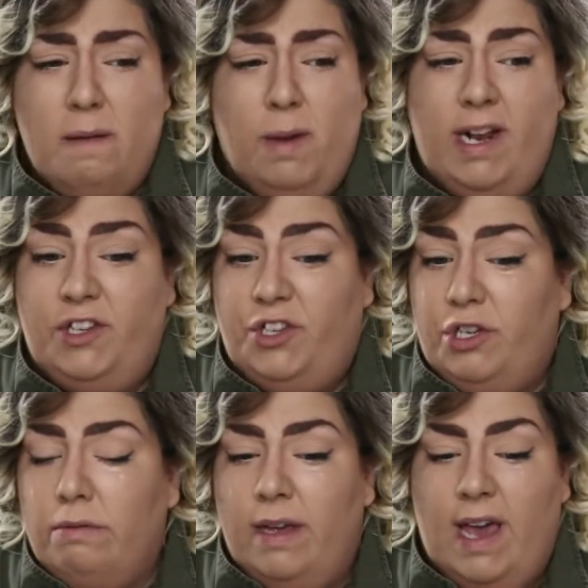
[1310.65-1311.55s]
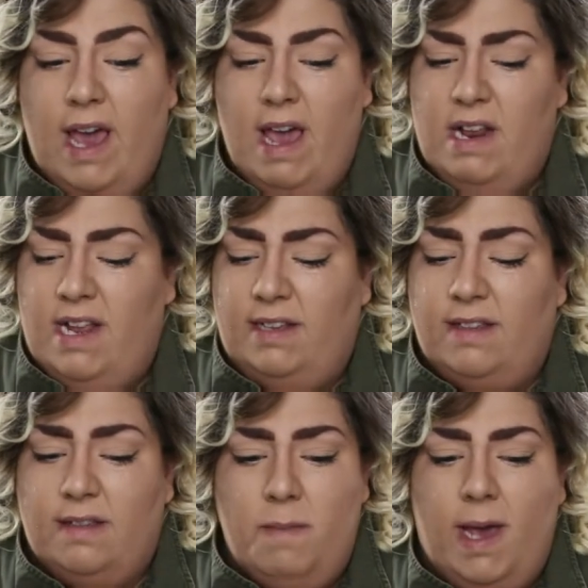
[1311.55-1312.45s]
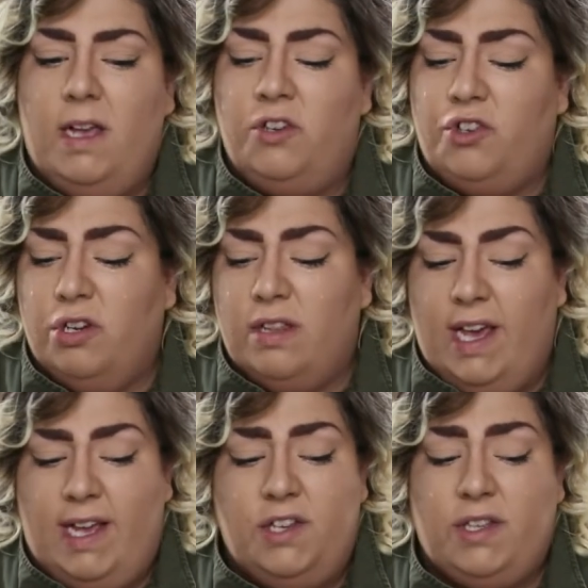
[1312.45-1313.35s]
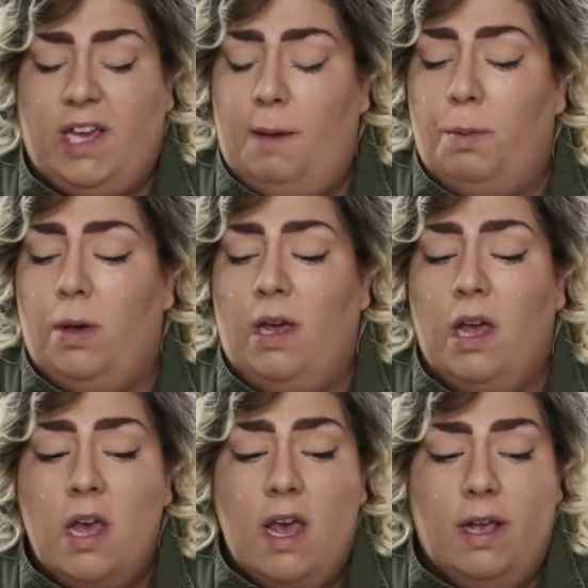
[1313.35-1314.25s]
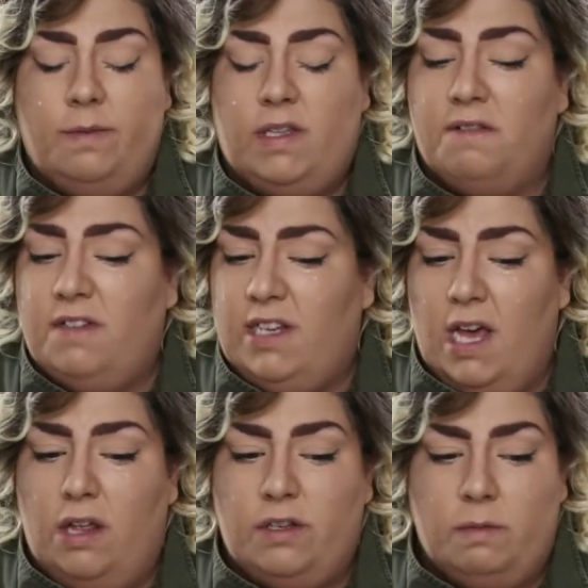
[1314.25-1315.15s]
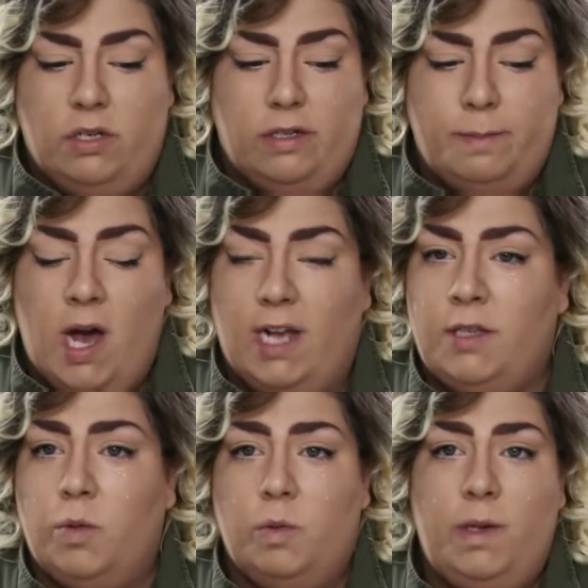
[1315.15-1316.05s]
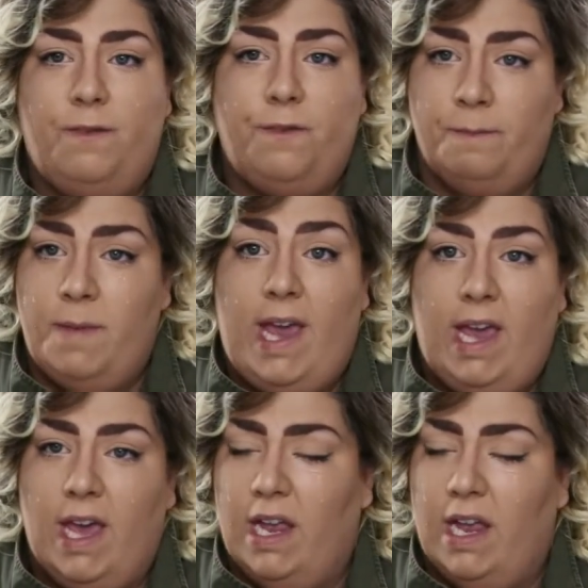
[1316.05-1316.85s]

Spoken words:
But he's doing it, and he's making sure that he's keeping himself together as much as possible for me.